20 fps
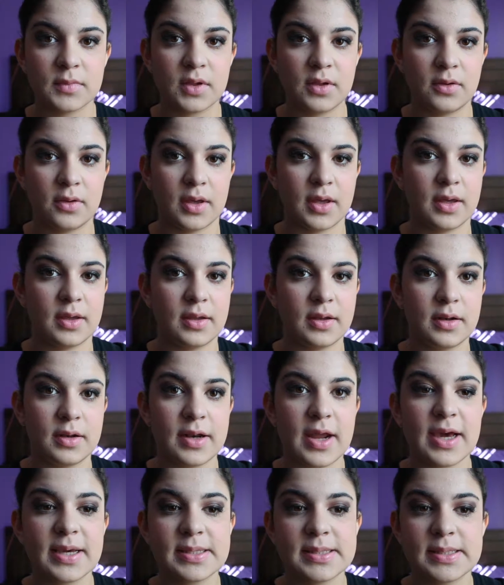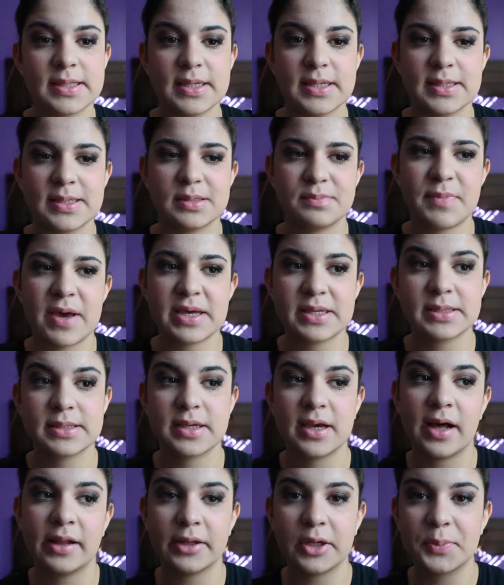Okay, next is best
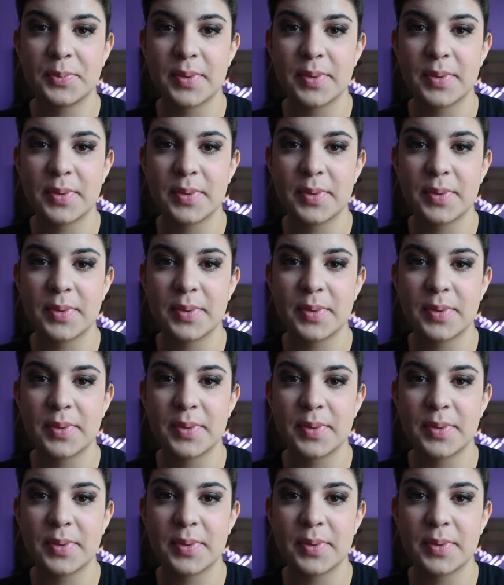color